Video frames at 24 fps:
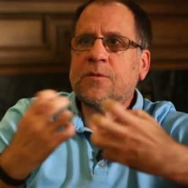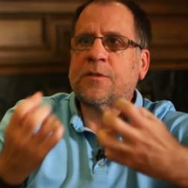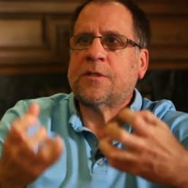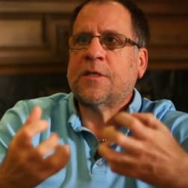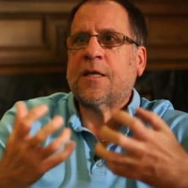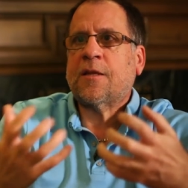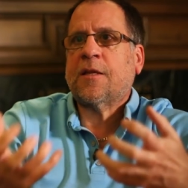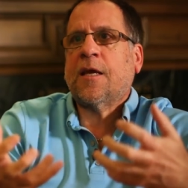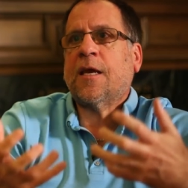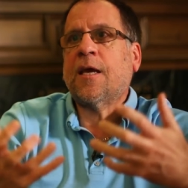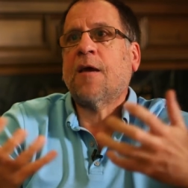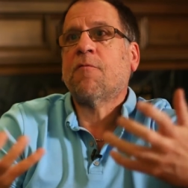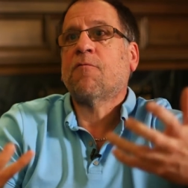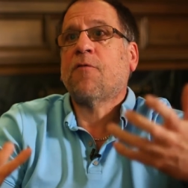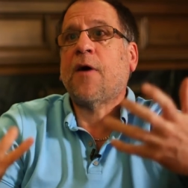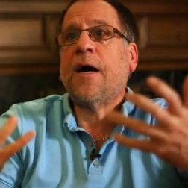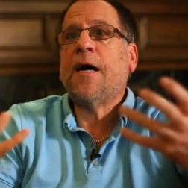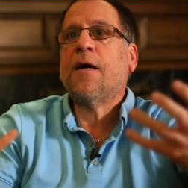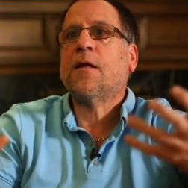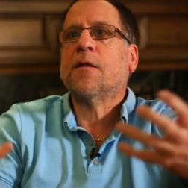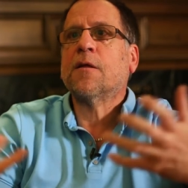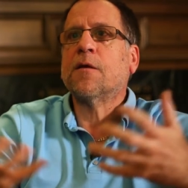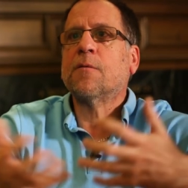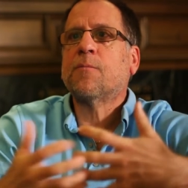they, they get
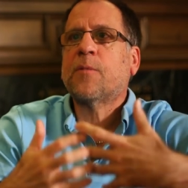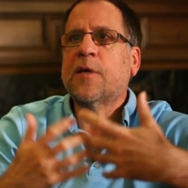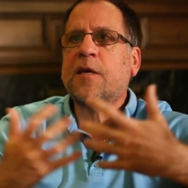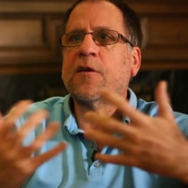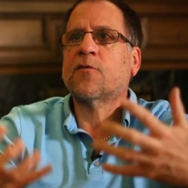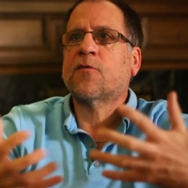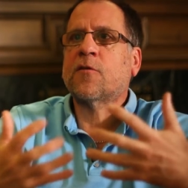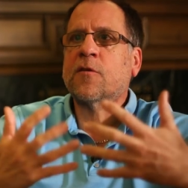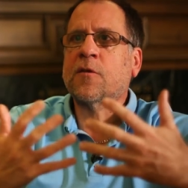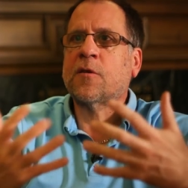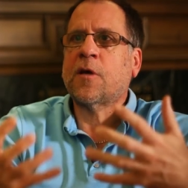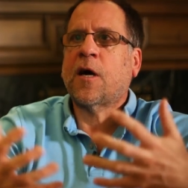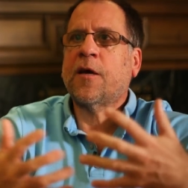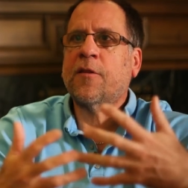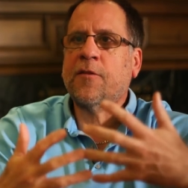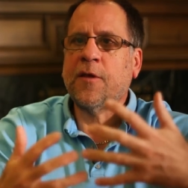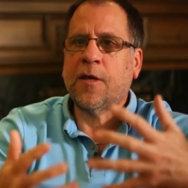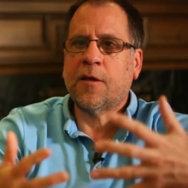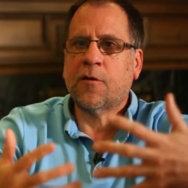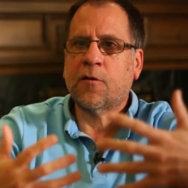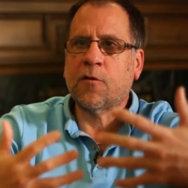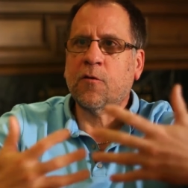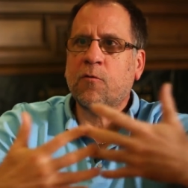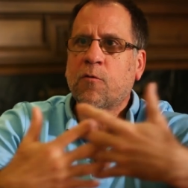violent because I
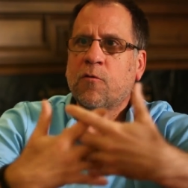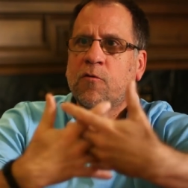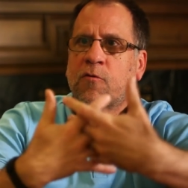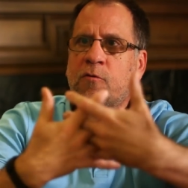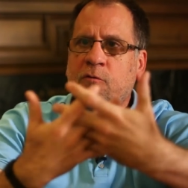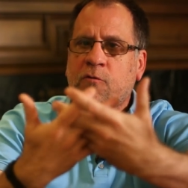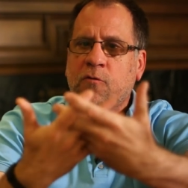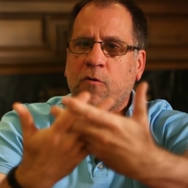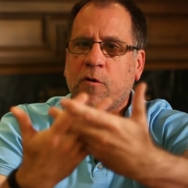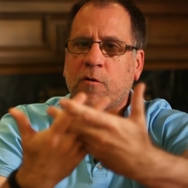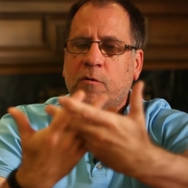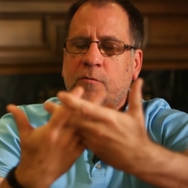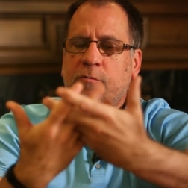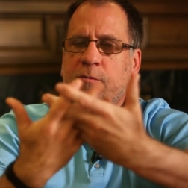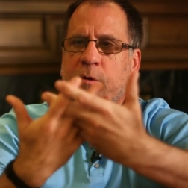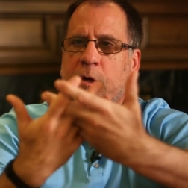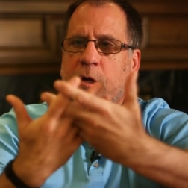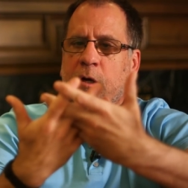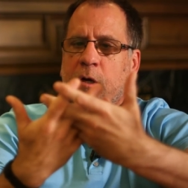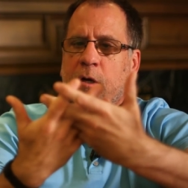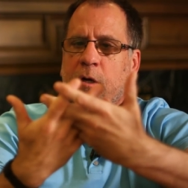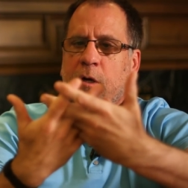think there was sort of